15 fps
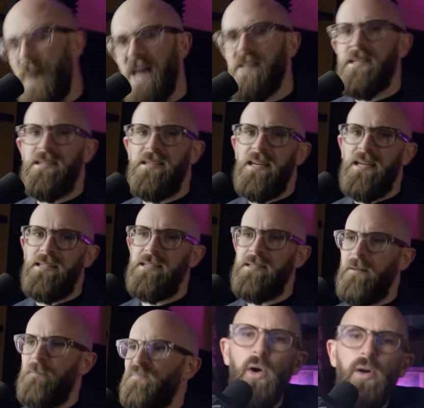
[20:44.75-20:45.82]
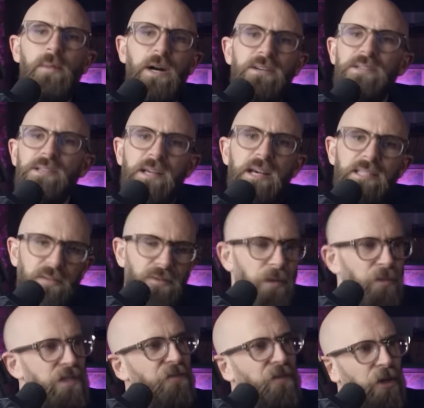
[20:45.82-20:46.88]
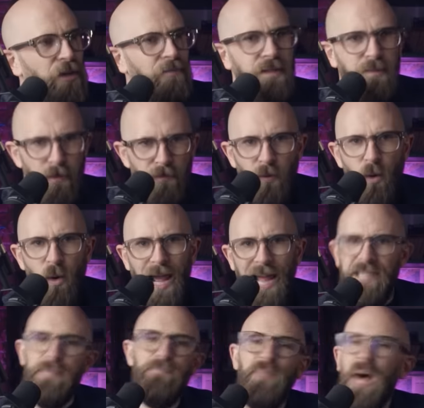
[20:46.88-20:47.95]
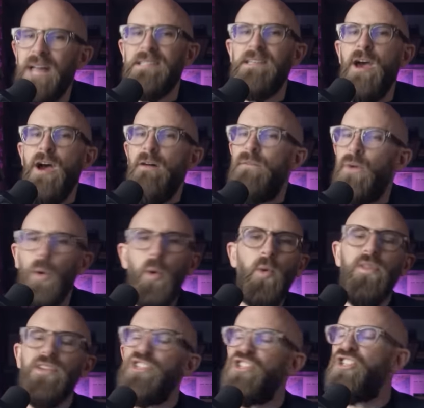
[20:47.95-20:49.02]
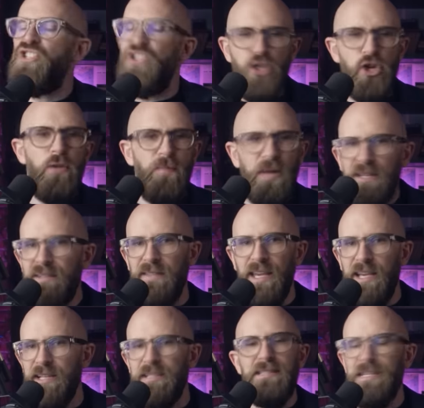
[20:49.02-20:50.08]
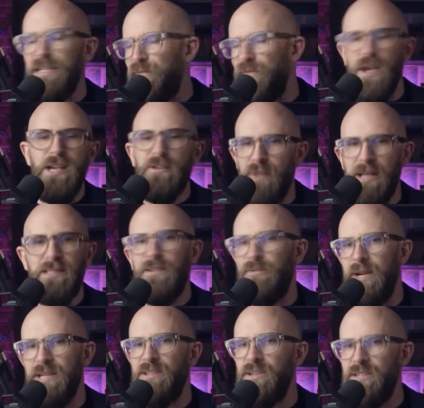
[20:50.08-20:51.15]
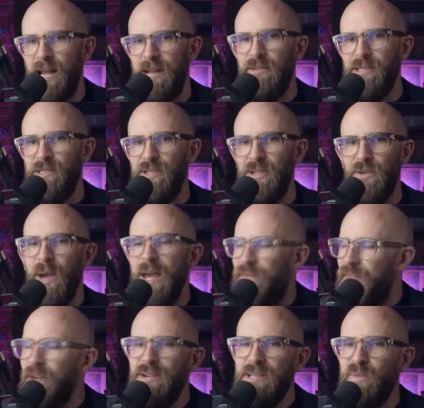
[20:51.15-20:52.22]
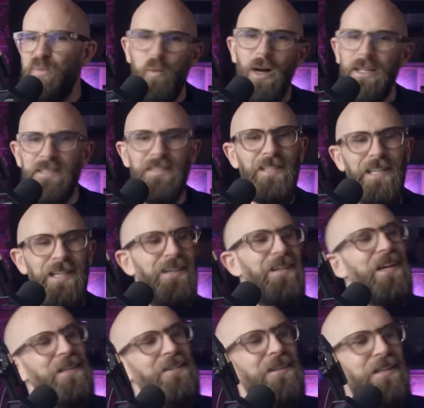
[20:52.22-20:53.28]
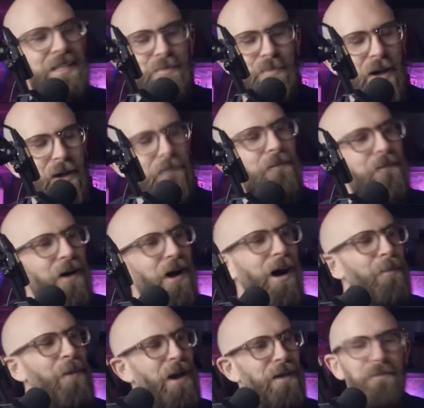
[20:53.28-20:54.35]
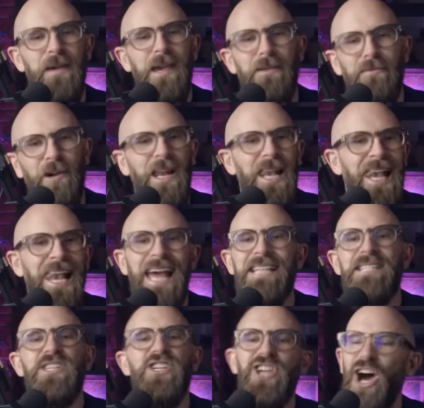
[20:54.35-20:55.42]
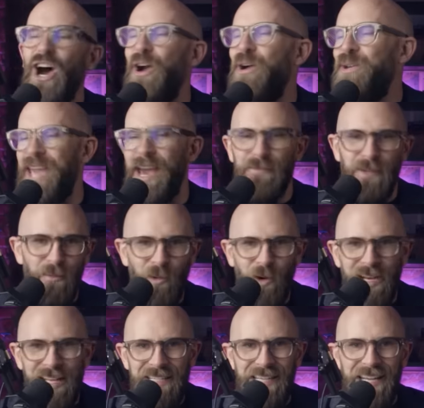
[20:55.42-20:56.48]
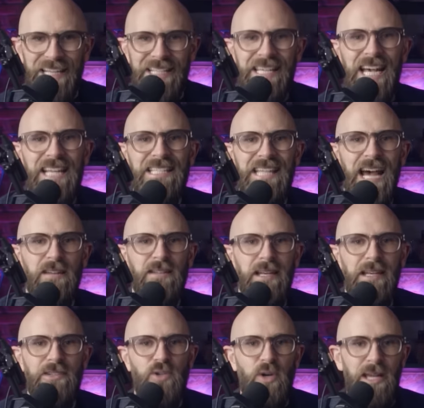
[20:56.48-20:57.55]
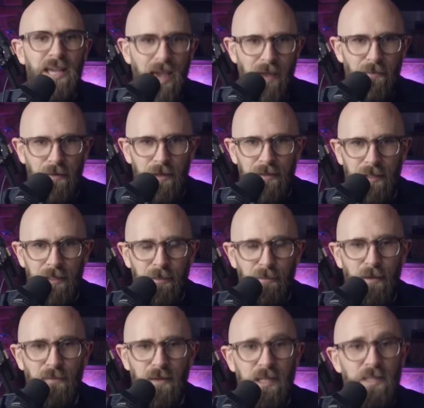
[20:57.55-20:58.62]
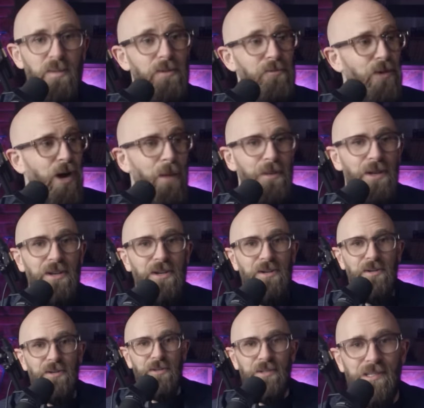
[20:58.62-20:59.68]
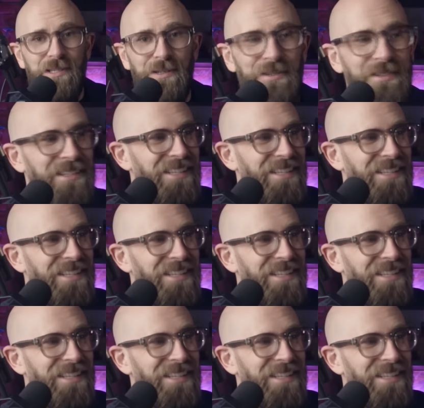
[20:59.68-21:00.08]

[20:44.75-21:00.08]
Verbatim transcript: Busted! Almost as if it was filmed beforehand. But for all the stupid things these fake restoration channels do, there is one thing that is by far my favorite. Let's go, Kevin. What is it? It turns out that literally everything can be fixed with ramen noodles.